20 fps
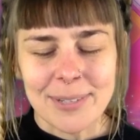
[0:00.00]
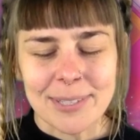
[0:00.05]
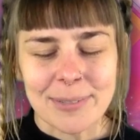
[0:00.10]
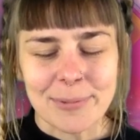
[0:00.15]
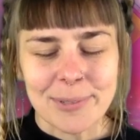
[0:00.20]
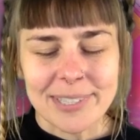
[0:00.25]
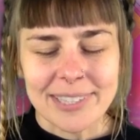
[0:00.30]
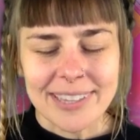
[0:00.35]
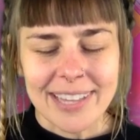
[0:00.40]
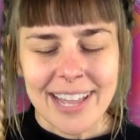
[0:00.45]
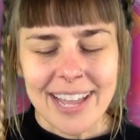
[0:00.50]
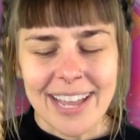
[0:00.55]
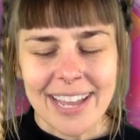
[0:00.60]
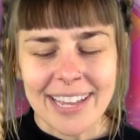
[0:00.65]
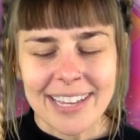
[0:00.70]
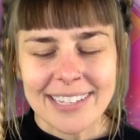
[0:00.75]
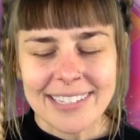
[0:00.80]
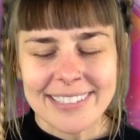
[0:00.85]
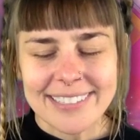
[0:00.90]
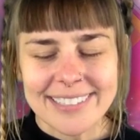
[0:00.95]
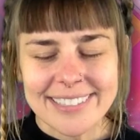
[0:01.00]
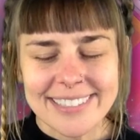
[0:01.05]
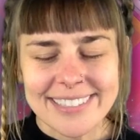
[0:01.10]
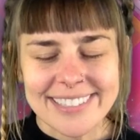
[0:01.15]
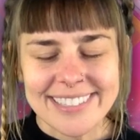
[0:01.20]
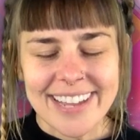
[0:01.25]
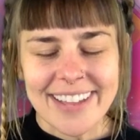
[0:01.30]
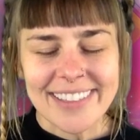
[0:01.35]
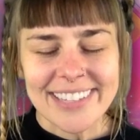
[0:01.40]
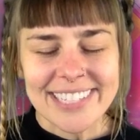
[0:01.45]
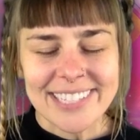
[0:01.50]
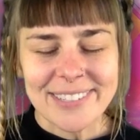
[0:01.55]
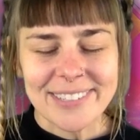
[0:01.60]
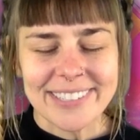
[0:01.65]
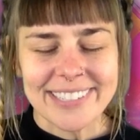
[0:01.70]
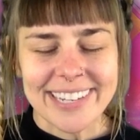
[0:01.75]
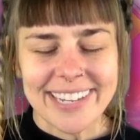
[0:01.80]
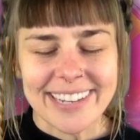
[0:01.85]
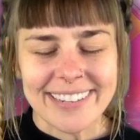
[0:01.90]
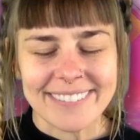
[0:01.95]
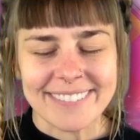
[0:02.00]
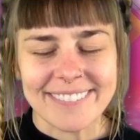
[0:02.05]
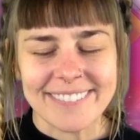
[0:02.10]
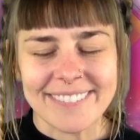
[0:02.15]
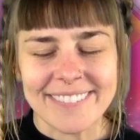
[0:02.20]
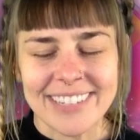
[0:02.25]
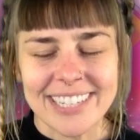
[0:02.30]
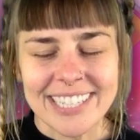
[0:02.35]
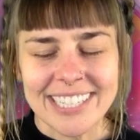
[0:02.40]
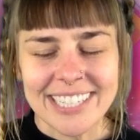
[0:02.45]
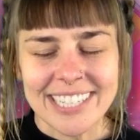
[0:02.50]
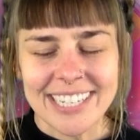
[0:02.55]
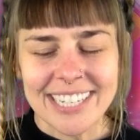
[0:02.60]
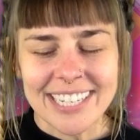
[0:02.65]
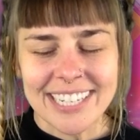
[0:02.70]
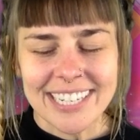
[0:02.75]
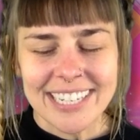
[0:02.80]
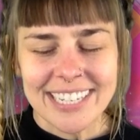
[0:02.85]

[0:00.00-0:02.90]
can relax, now that you can have fun.